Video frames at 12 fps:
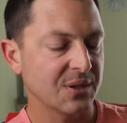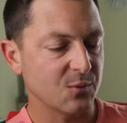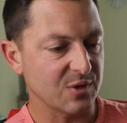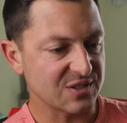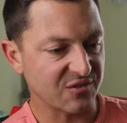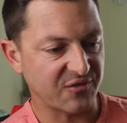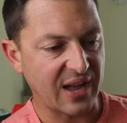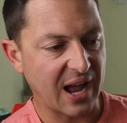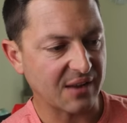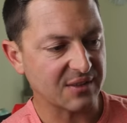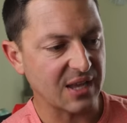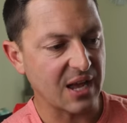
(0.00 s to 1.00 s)
was the
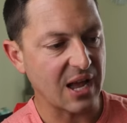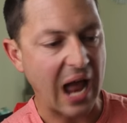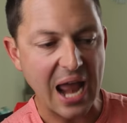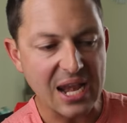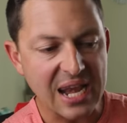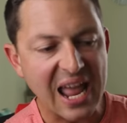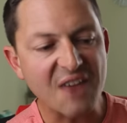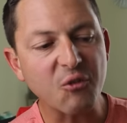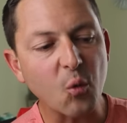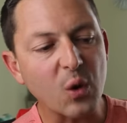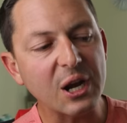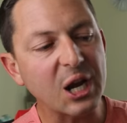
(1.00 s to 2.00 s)
fact that I never
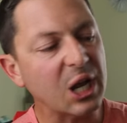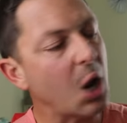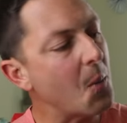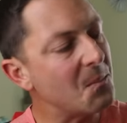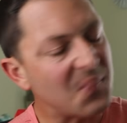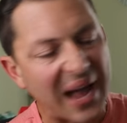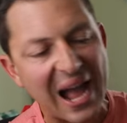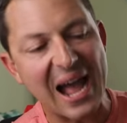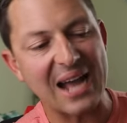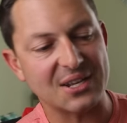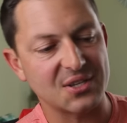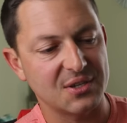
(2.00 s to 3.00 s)
wanted to go
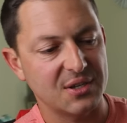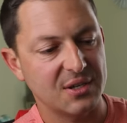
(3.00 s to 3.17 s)
back